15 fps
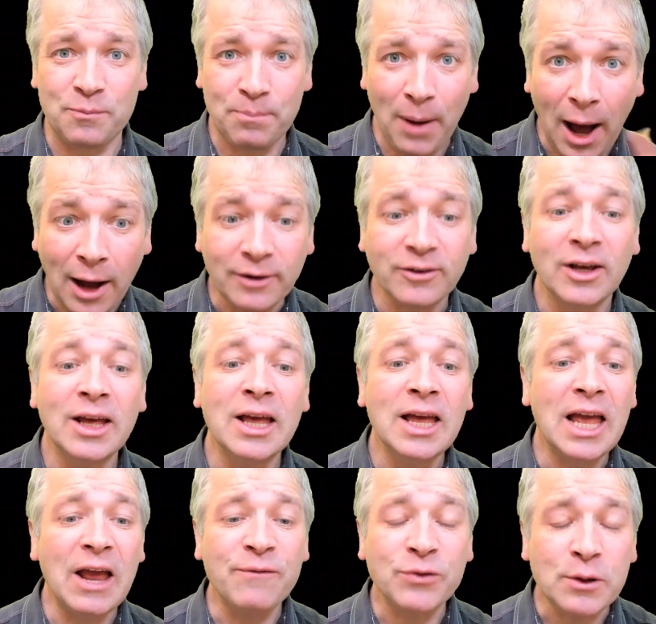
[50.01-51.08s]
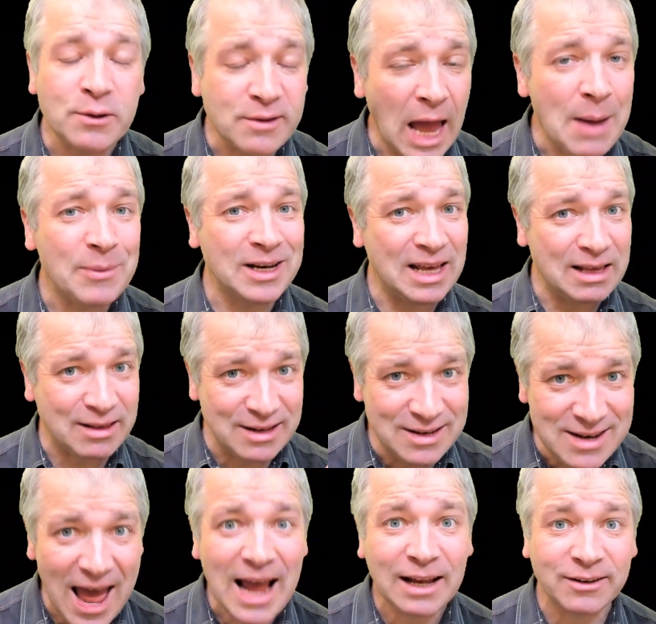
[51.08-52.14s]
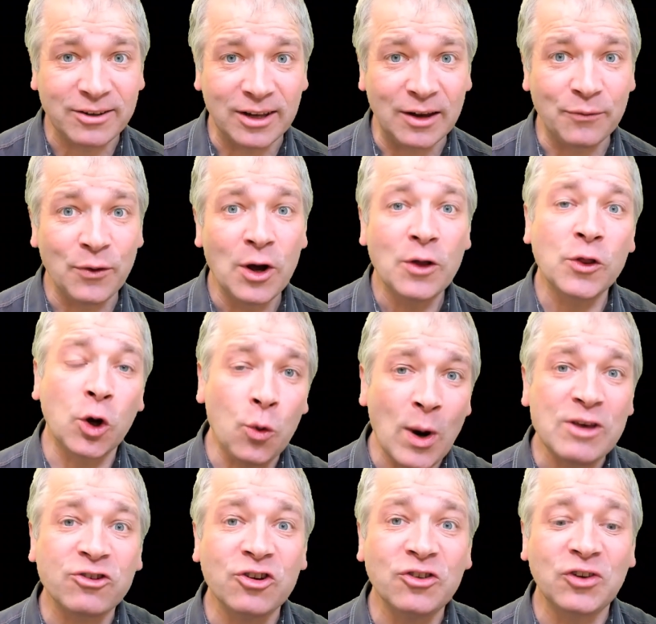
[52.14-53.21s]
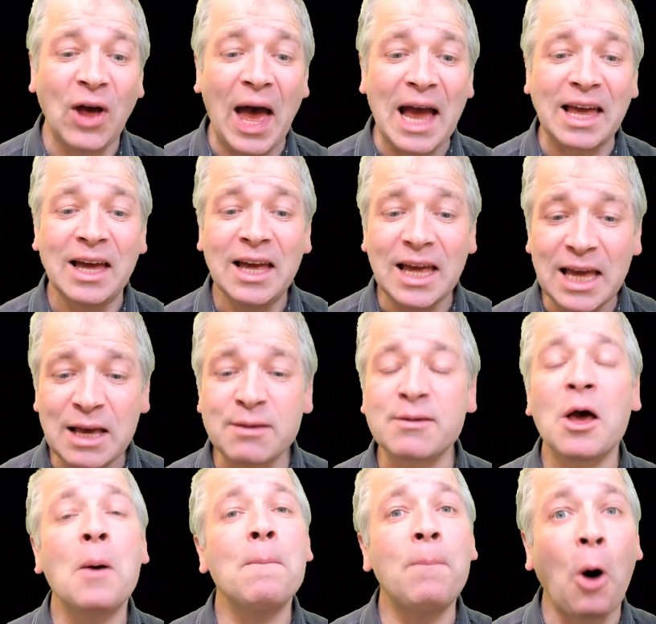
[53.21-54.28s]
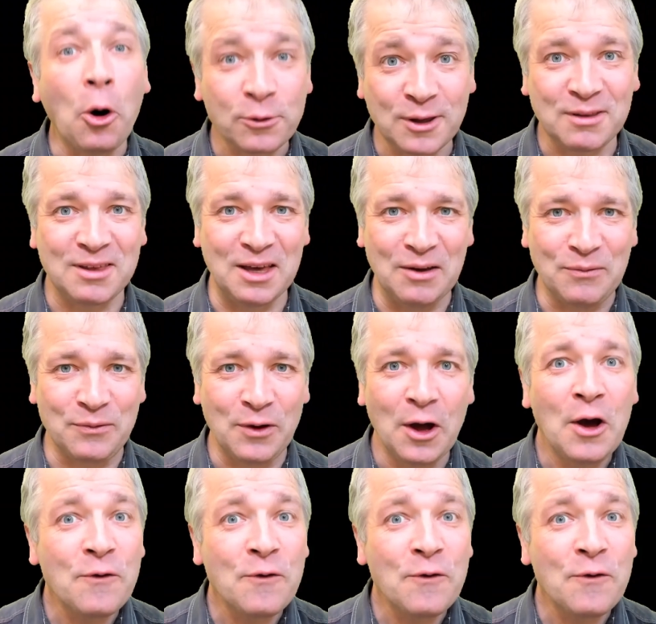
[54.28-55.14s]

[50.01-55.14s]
But if the statement is negative, the question tag is positive.